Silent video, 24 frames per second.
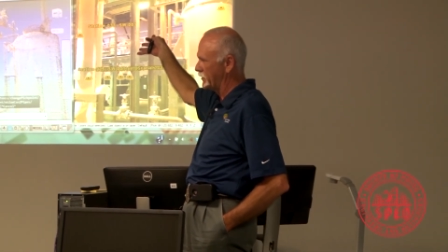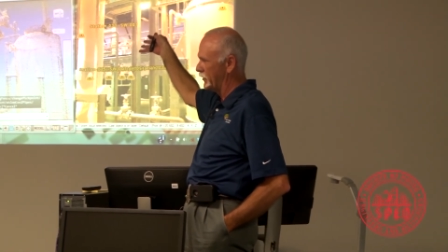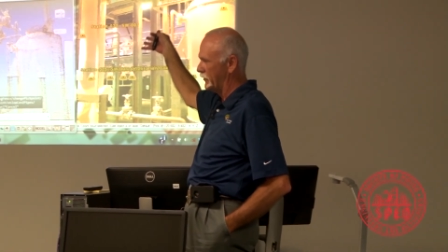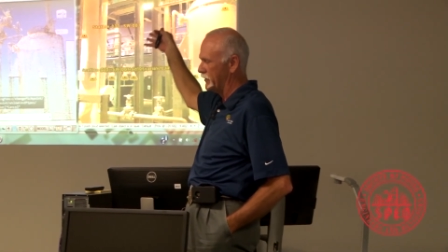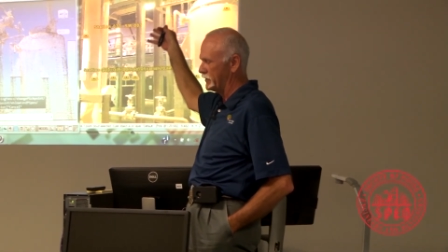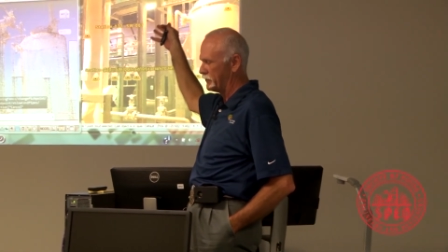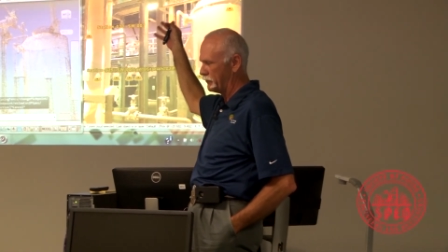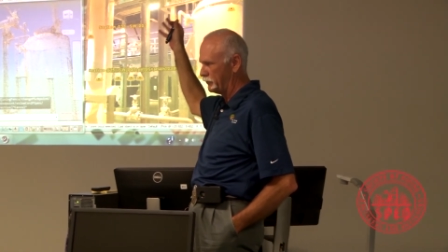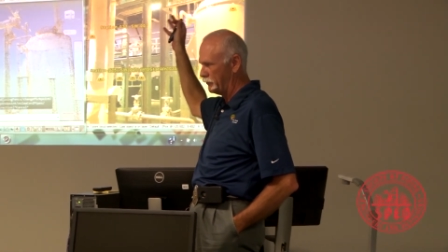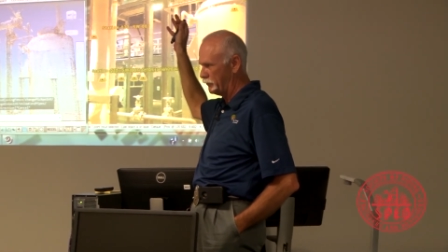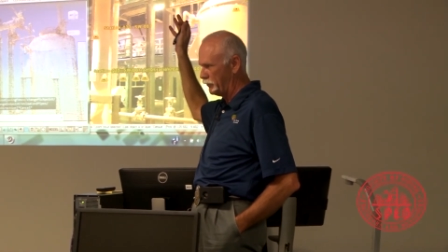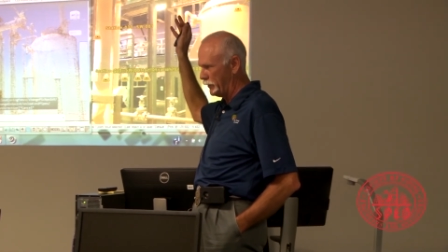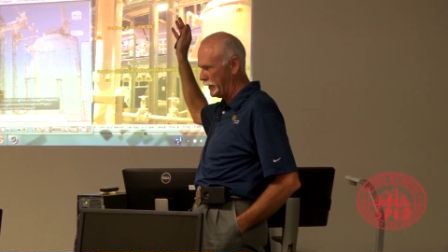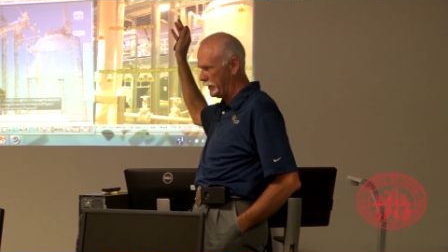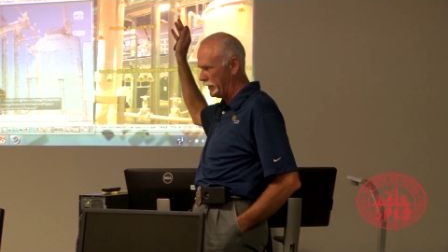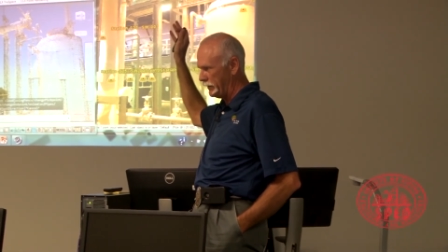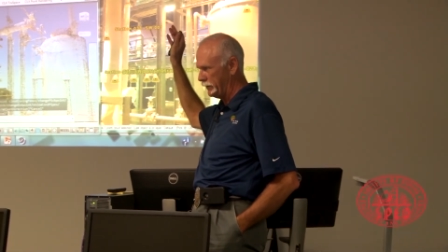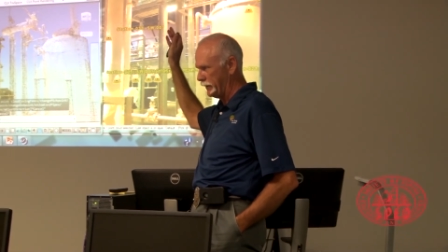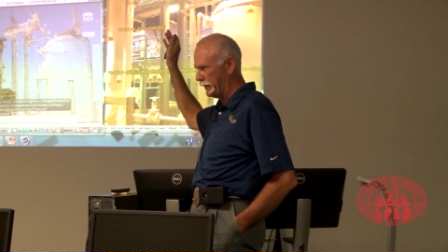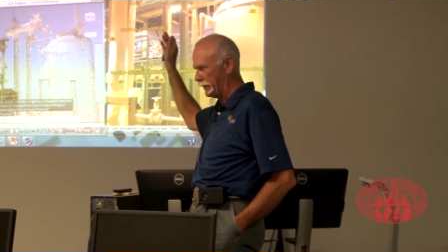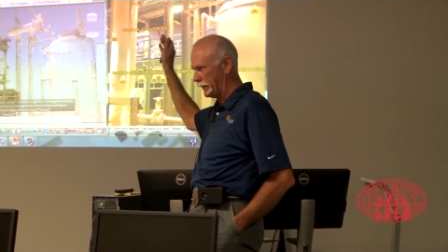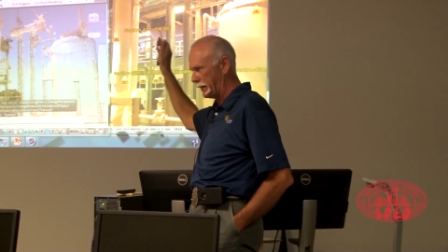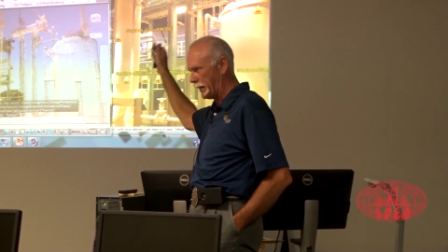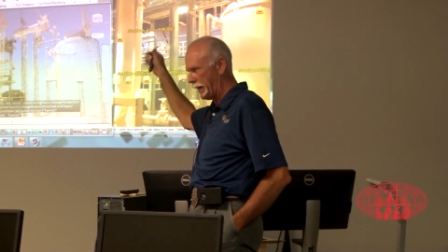so it's
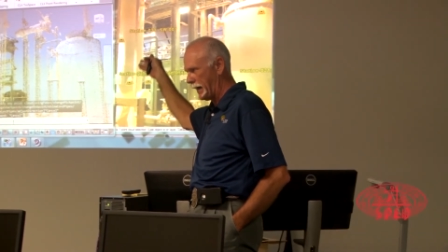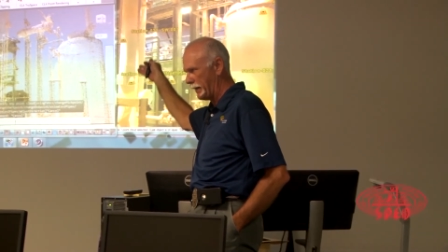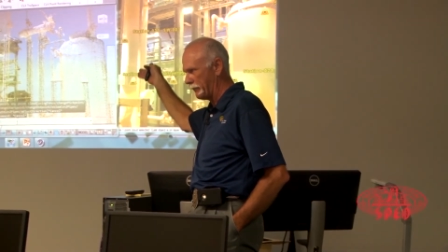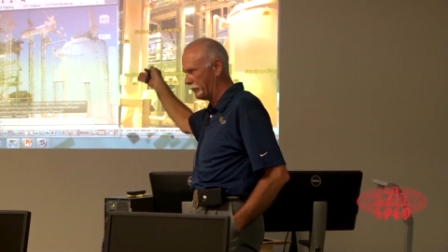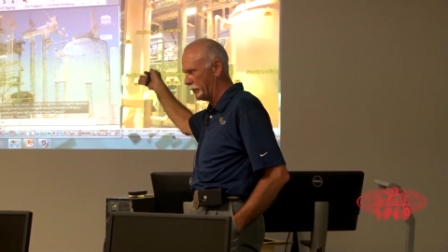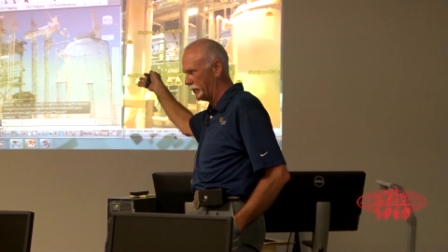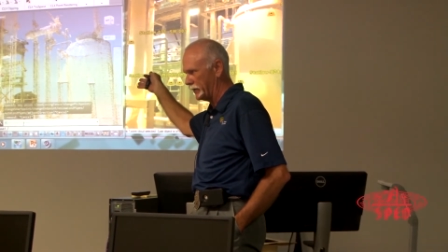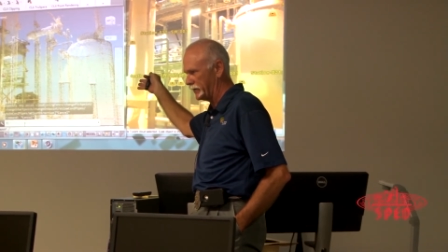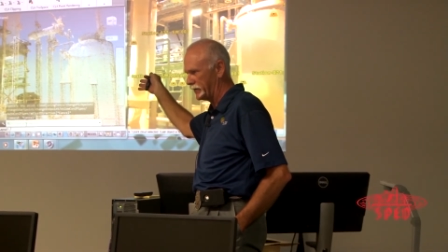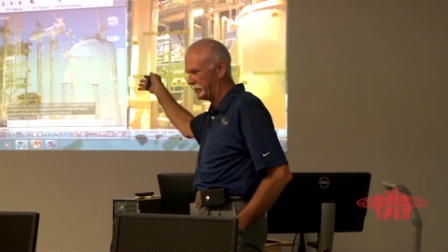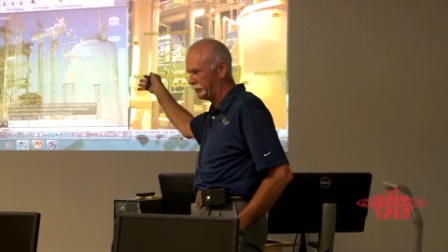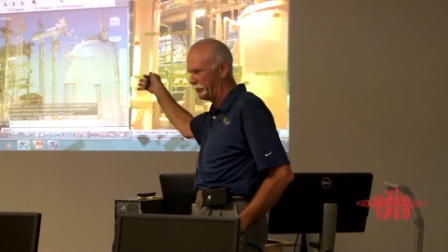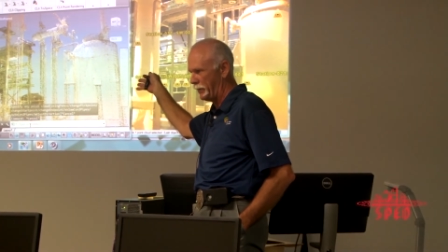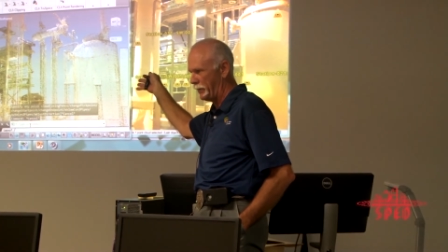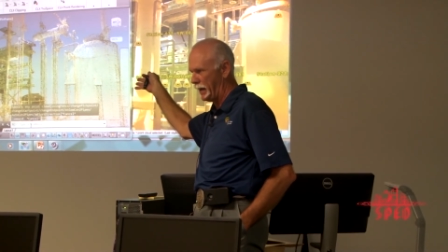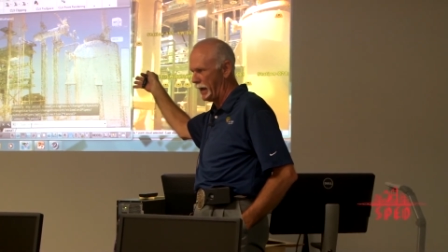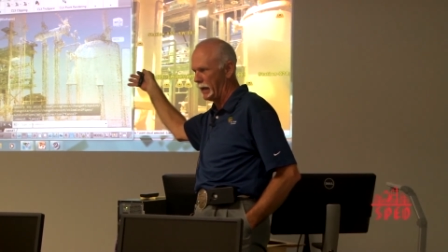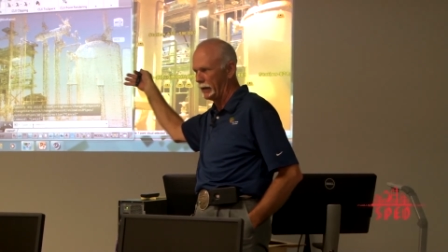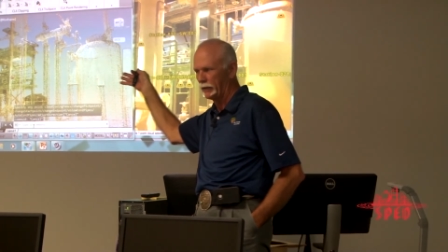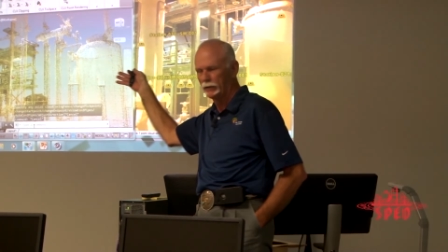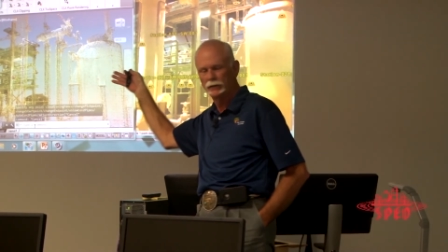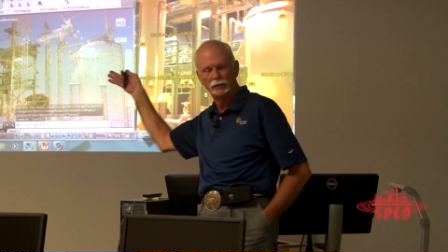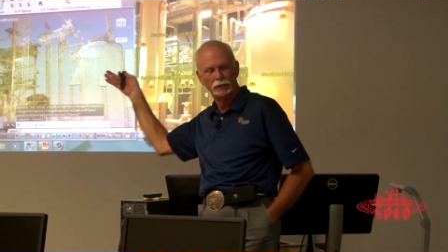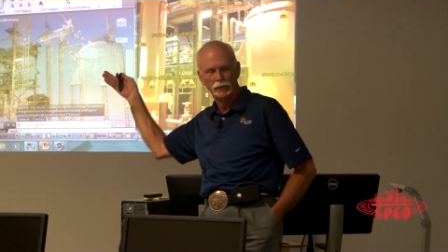written in a CAD Works
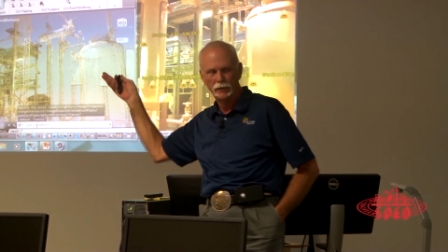spec.